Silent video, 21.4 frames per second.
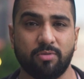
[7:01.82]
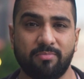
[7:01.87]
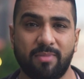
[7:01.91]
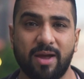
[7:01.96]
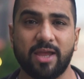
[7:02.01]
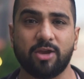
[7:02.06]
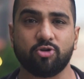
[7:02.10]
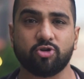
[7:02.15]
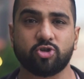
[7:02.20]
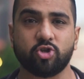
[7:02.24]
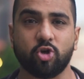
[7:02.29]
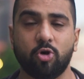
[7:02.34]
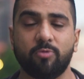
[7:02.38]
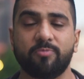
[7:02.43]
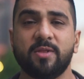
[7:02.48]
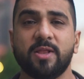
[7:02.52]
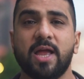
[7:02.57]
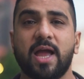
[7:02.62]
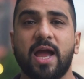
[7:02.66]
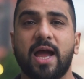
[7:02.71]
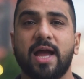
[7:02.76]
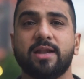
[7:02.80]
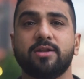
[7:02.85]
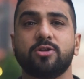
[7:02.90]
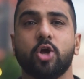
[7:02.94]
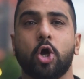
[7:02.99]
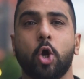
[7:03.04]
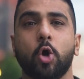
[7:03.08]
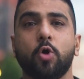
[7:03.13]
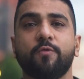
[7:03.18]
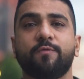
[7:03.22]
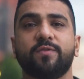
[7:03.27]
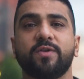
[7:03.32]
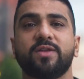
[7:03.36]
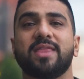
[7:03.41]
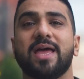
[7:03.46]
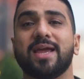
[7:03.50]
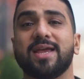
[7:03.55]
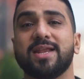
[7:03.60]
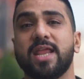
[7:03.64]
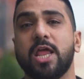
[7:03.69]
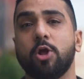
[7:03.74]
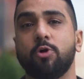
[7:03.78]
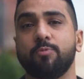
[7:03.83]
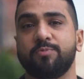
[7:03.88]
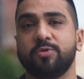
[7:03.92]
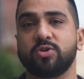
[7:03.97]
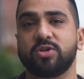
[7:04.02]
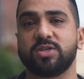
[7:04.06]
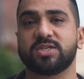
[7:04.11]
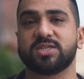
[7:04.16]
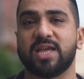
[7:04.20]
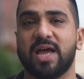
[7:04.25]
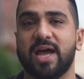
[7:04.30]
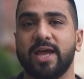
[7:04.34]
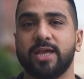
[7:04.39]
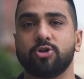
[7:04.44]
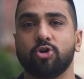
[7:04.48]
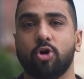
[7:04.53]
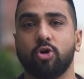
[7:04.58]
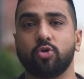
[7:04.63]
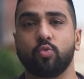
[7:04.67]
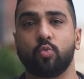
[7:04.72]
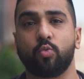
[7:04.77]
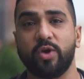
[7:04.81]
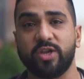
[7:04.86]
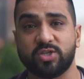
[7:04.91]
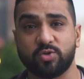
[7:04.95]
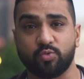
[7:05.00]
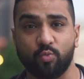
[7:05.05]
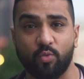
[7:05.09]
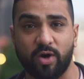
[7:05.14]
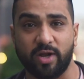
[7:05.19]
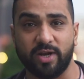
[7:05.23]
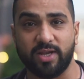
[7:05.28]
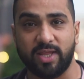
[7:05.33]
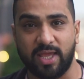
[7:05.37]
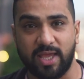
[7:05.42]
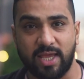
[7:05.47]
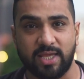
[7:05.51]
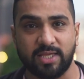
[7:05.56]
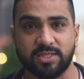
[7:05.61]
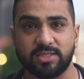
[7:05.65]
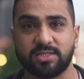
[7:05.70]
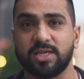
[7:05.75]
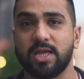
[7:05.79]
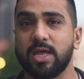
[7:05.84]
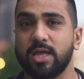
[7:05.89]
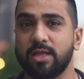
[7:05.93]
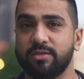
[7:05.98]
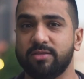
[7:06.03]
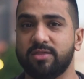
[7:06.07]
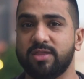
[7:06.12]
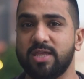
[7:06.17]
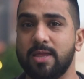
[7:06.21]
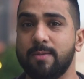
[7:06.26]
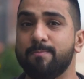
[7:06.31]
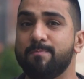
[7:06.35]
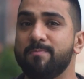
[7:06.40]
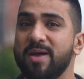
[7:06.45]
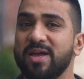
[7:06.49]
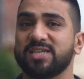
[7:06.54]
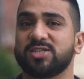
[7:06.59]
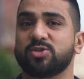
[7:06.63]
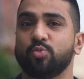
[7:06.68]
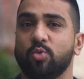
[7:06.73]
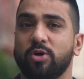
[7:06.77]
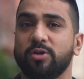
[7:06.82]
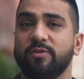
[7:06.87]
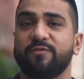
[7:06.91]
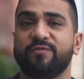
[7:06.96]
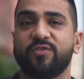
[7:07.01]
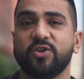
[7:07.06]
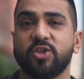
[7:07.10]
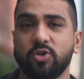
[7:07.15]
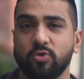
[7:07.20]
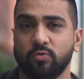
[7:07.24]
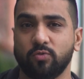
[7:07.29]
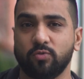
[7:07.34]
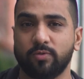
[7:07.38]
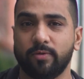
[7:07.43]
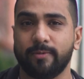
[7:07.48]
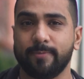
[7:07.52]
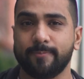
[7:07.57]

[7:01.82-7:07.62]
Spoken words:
a microscope, and hopefully that can help you decide on which one is the best one for you.